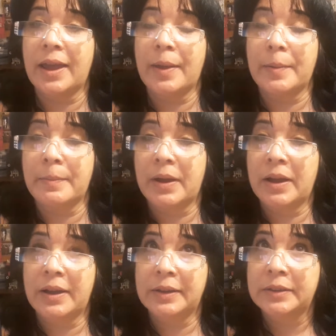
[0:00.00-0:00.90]
am
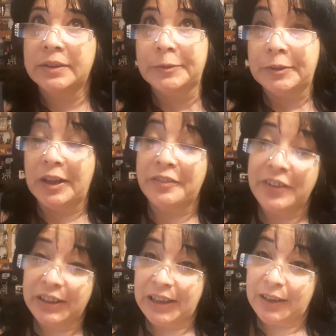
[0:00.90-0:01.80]

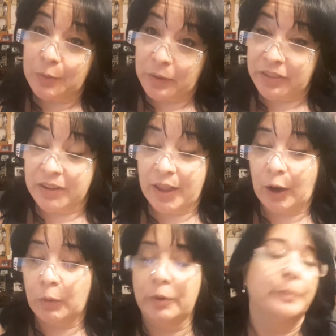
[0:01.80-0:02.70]
affiliated with in
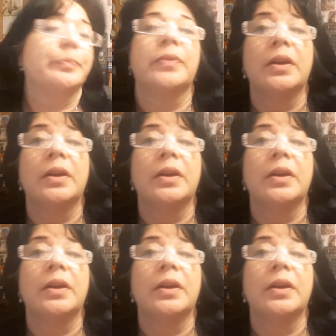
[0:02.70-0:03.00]
that group.